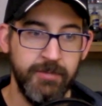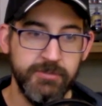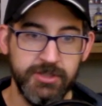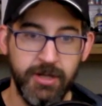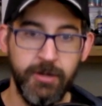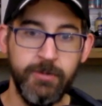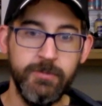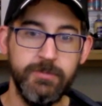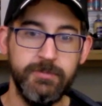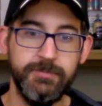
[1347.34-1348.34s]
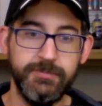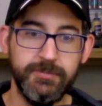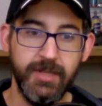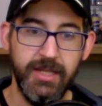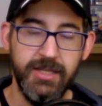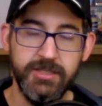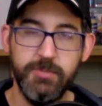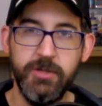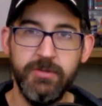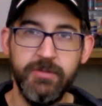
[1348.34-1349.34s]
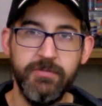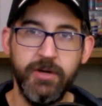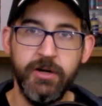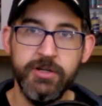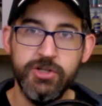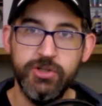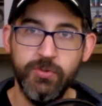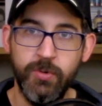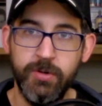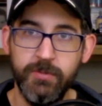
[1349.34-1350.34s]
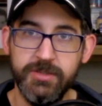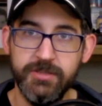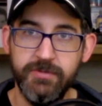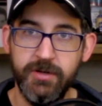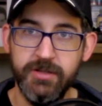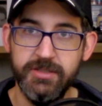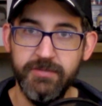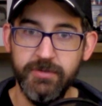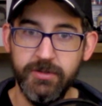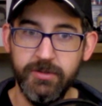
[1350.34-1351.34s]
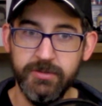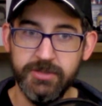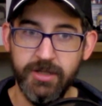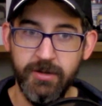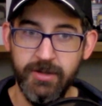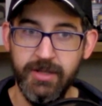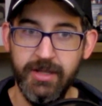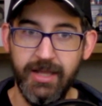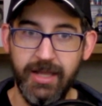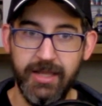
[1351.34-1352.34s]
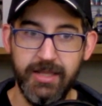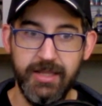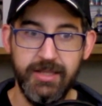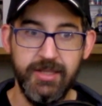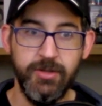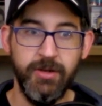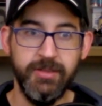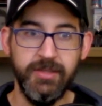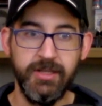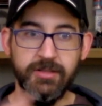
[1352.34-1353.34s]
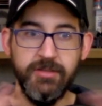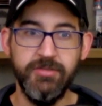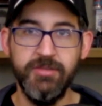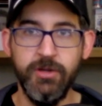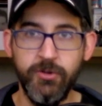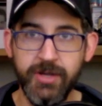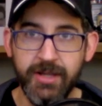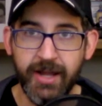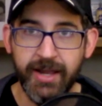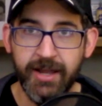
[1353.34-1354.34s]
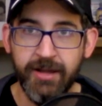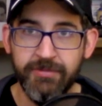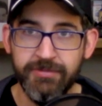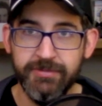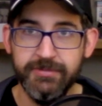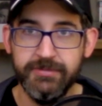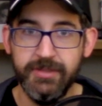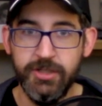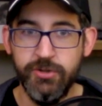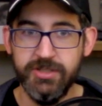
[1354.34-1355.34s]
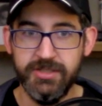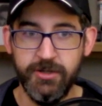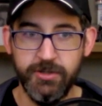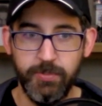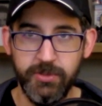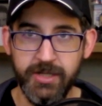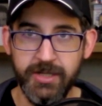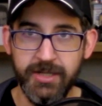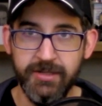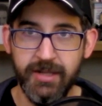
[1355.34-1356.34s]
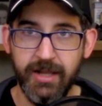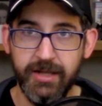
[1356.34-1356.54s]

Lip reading: So he has to be within very short, which is very difficult. So, I think in the theory, I have units that are depleted.